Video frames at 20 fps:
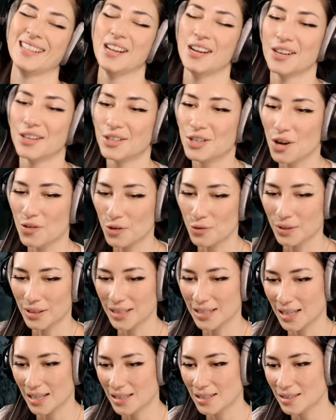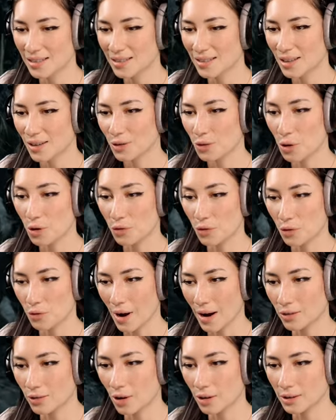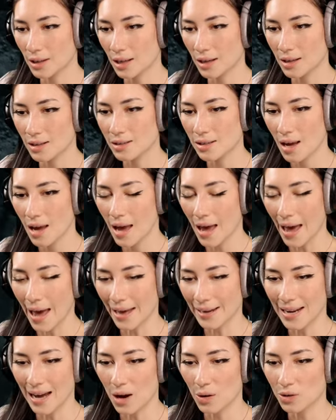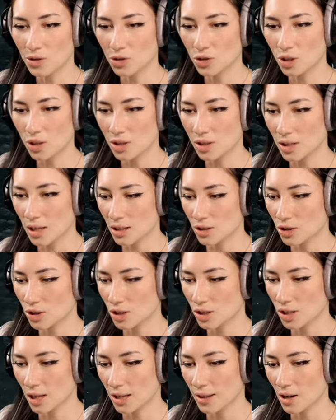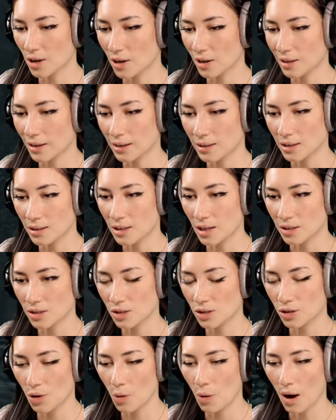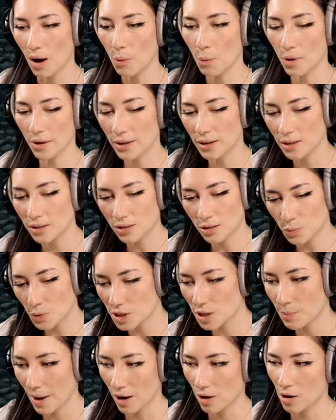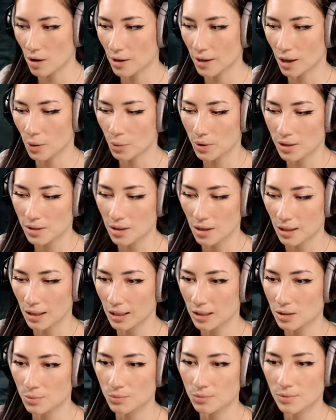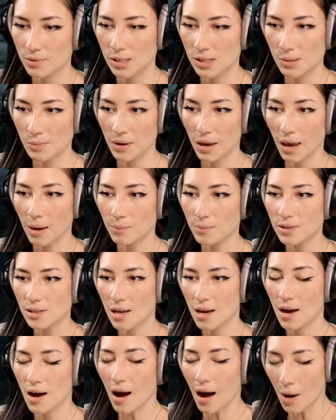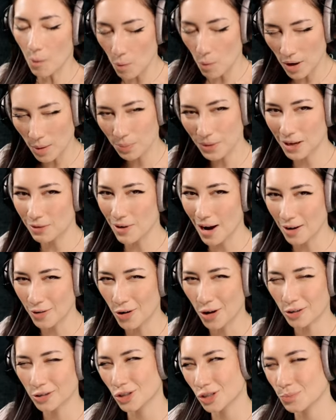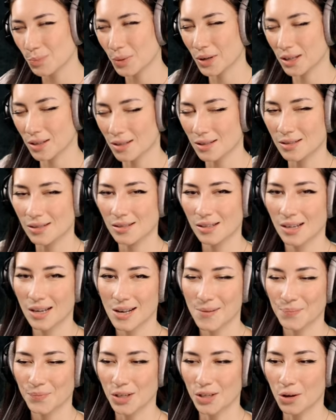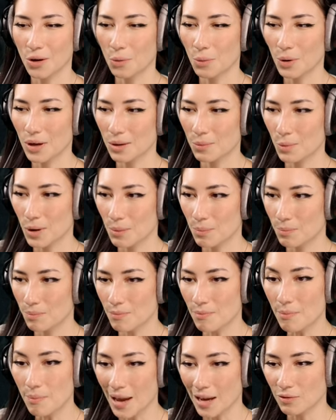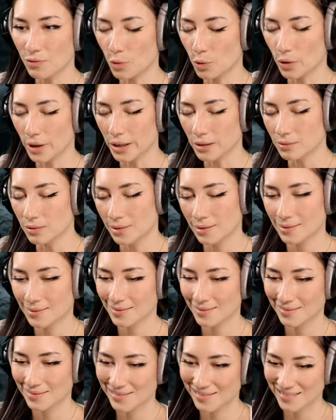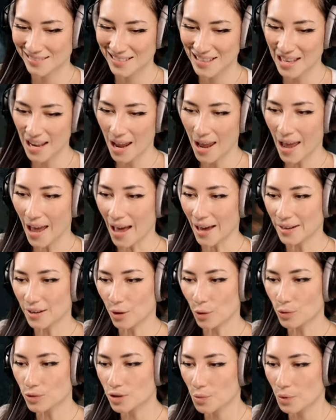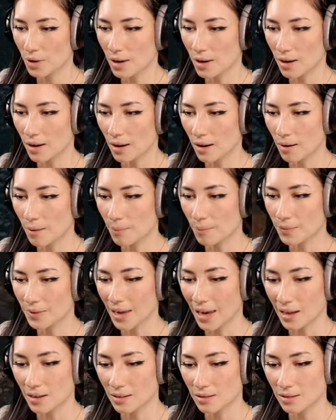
Never really did. God of War Ragnarok, that is and now it's just it's just sitting there collecting dust. So I want to switch it back on, and I want to start getting some some games. I want to play Ragnarok just because you know we we paid for it, and I also want to um, get